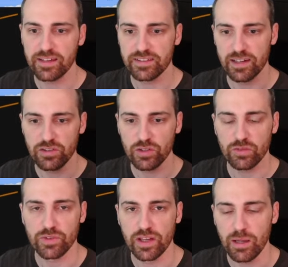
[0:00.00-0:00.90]
a screenshot
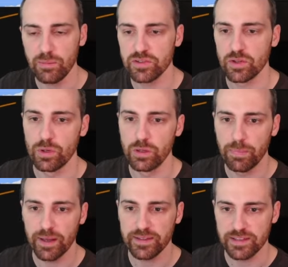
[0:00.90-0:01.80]
of the game. So we'll
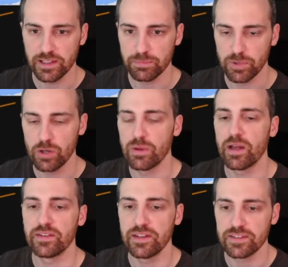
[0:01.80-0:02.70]
pass this
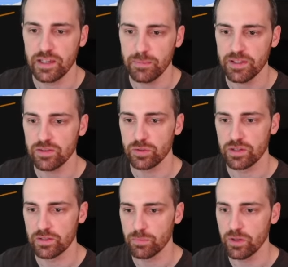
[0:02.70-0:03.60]
prompt and this image to
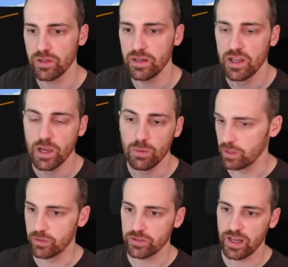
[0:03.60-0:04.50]
this model.
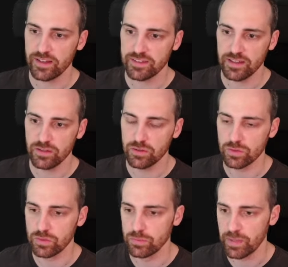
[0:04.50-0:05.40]
We'll use LangChain
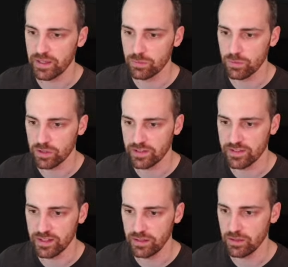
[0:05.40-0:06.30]
to make it work
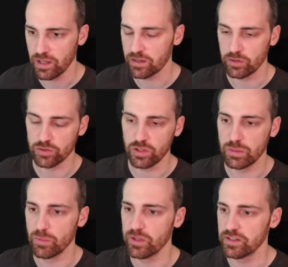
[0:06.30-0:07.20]
easily across all
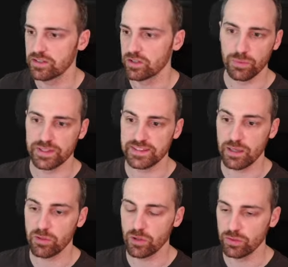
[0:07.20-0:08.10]
the models. So with the
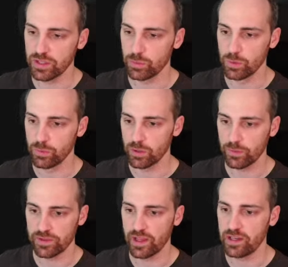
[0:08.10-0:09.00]
same code, it will work
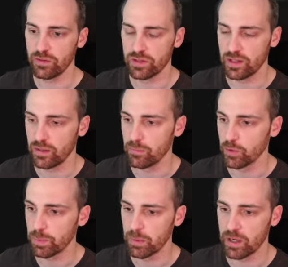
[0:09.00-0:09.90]
with any of the
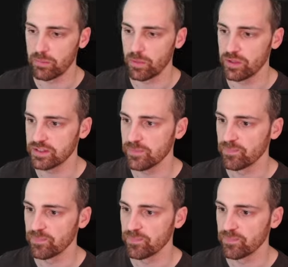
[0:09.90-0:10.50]
most popular models,